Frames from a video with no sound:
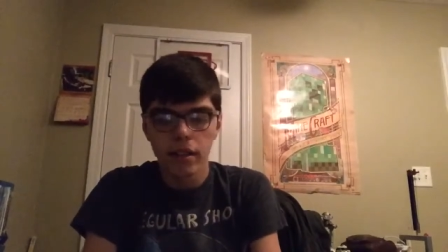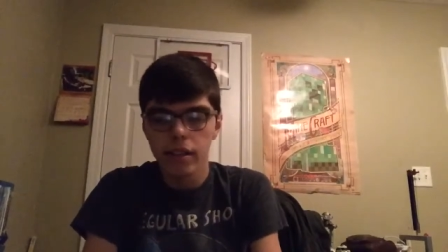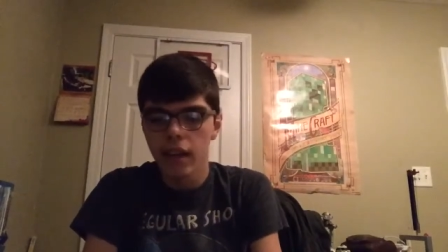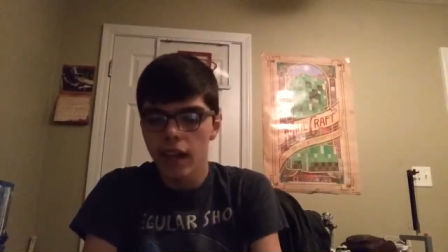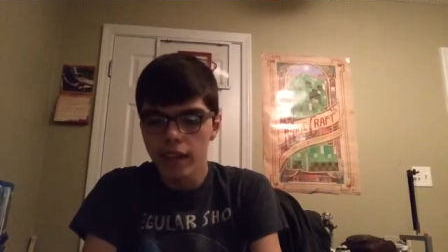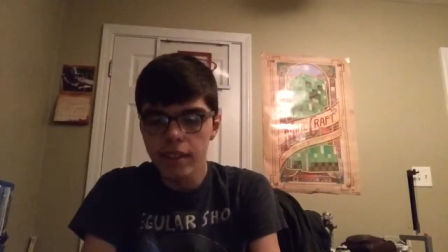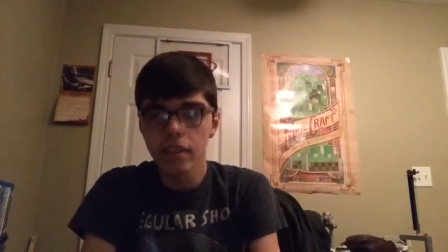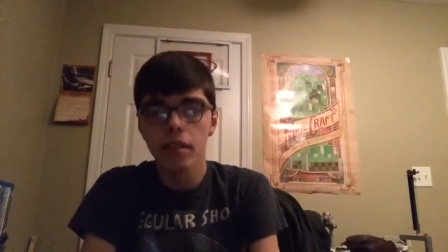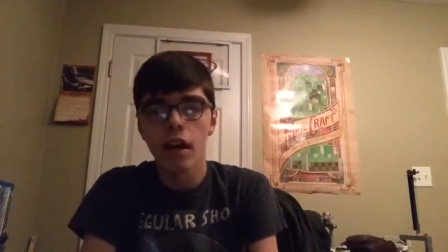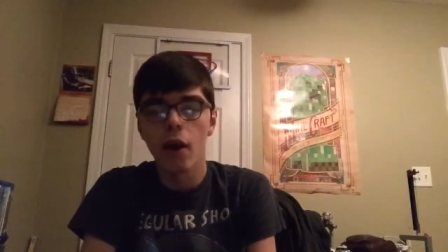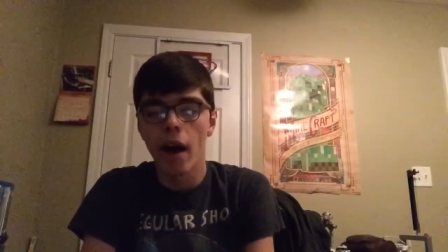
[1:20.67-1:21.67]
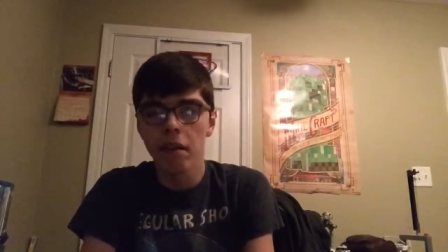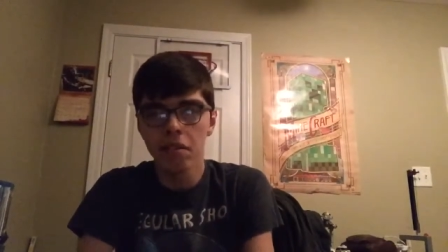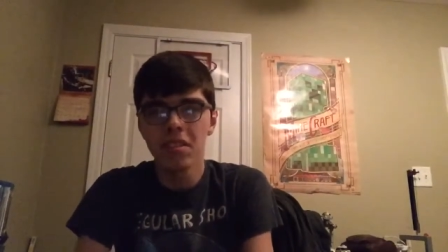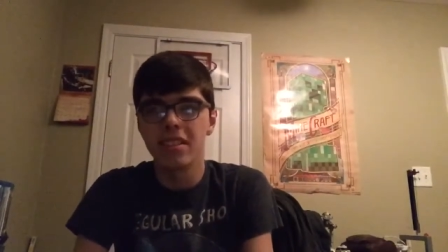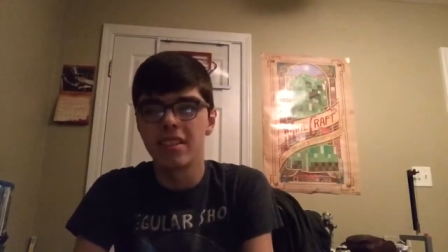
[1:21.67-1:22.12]
yeah, it did. Now
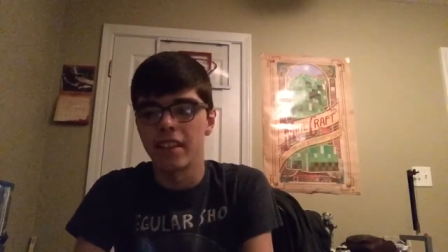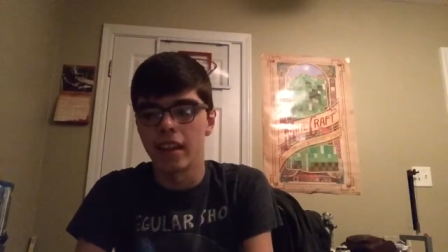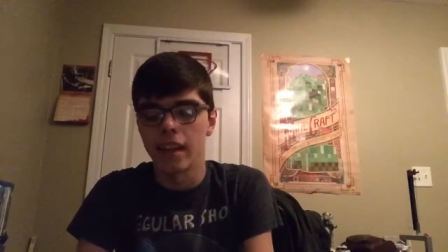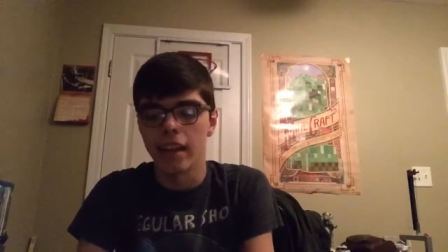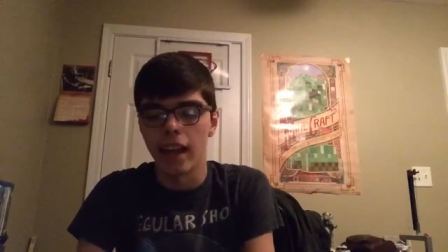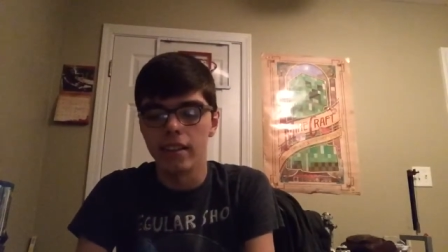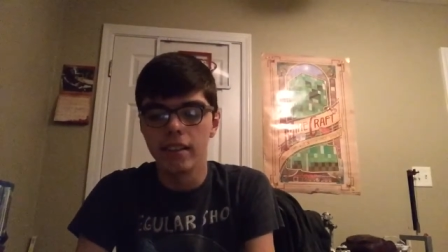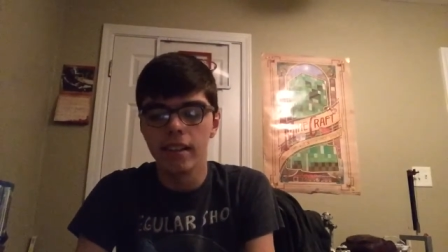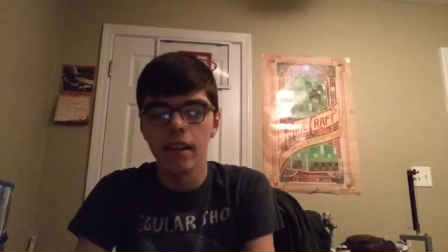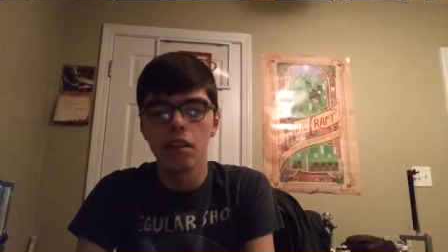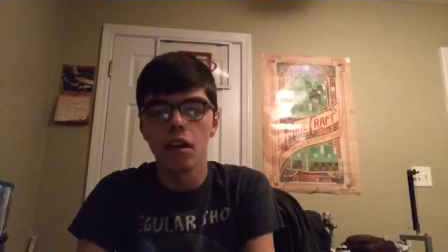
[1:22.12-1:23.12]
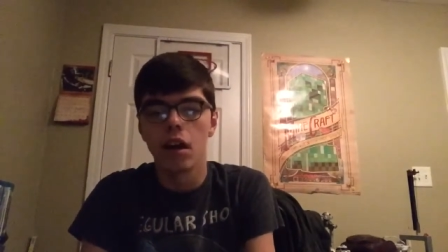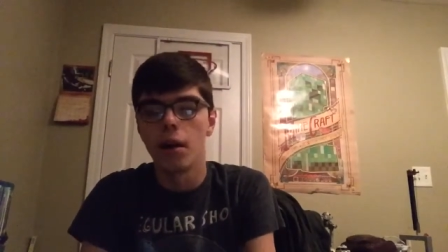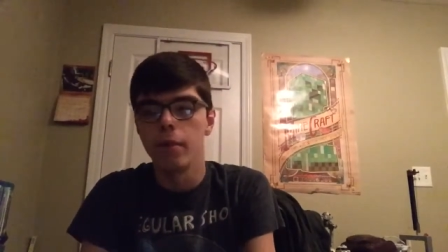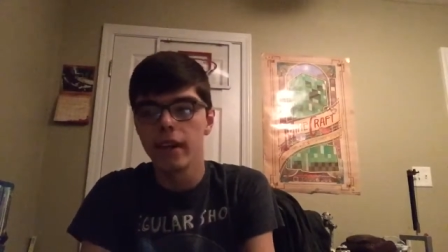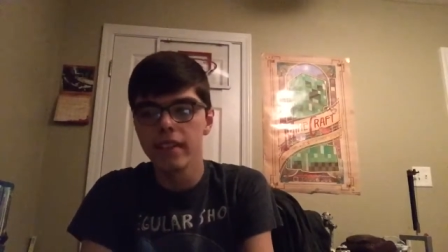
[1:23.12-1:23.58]
after it ended it,
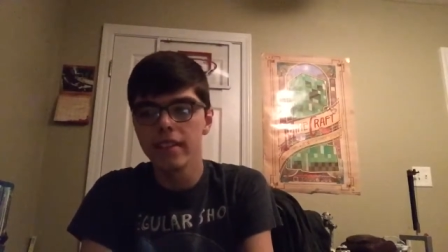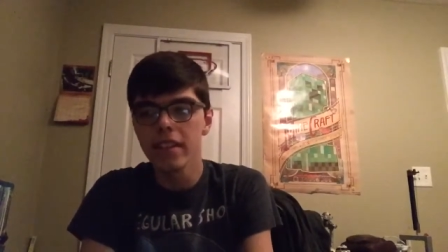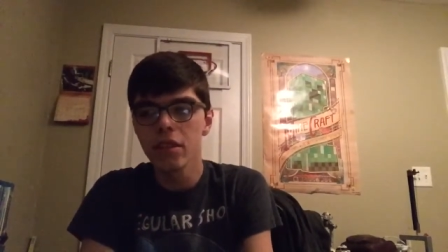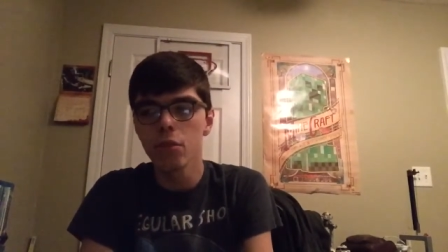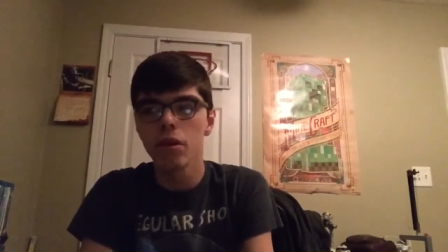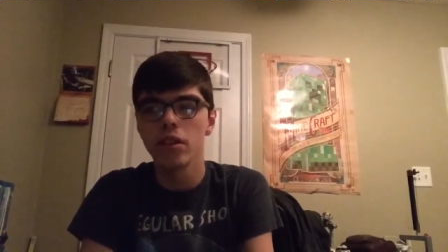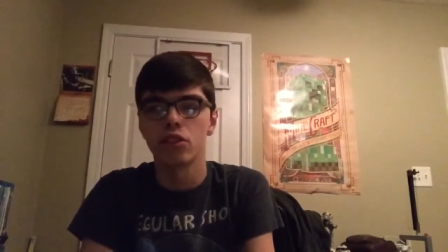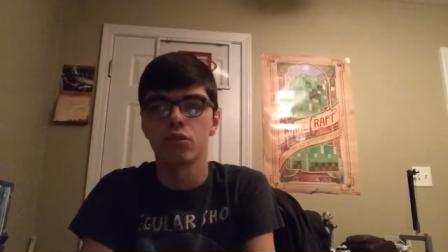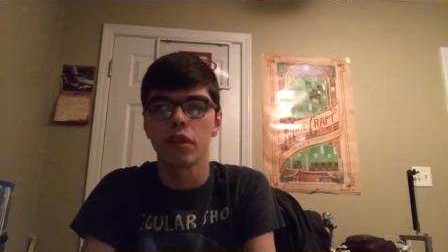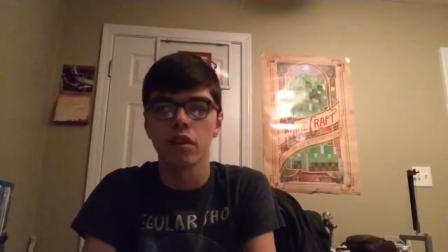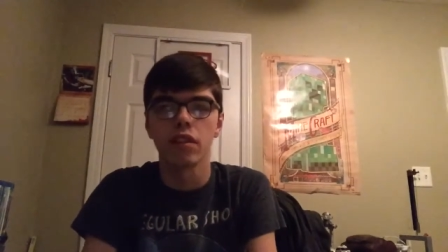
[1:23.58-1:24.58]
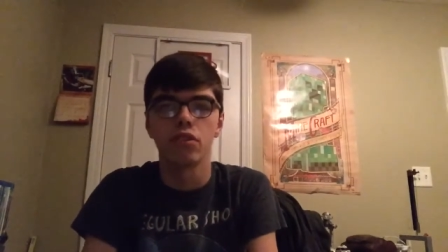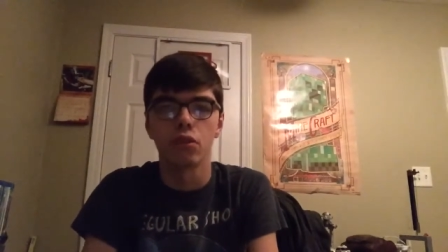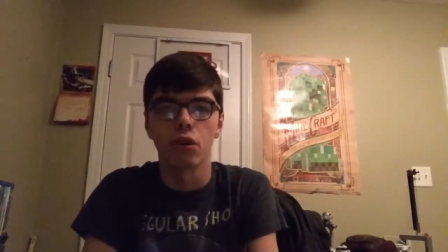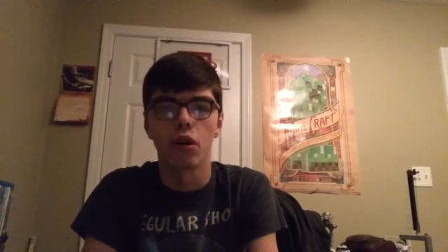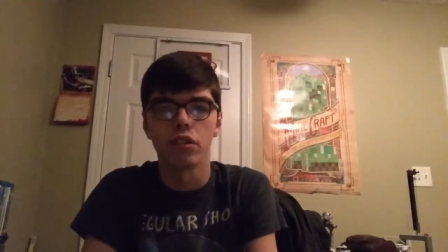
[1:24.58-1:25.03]
it did went straightly
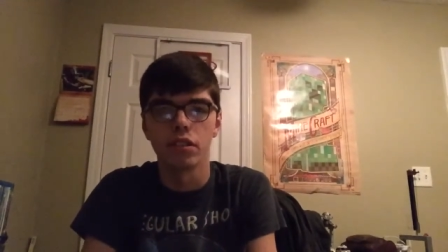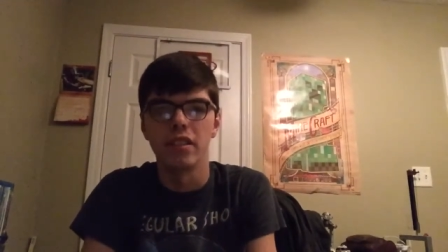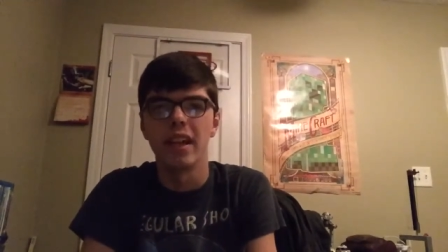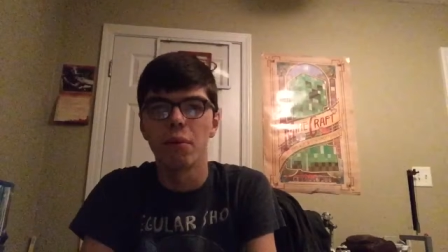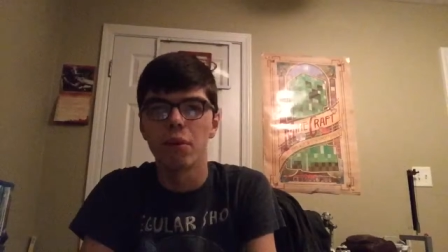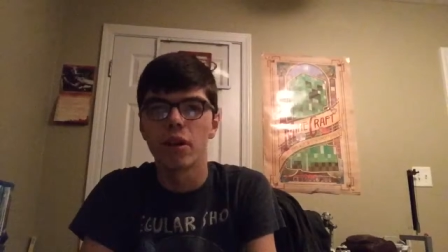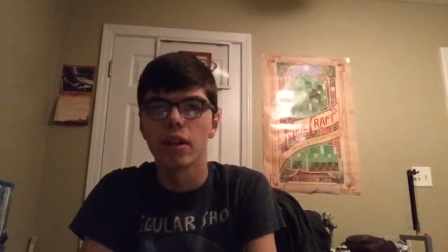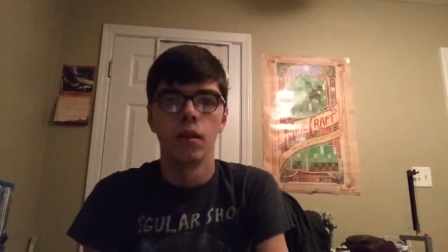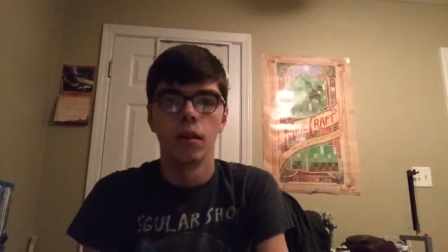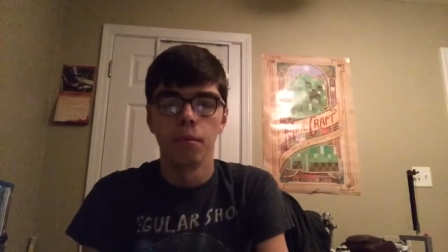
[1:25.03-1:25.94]
to Cartoon Network.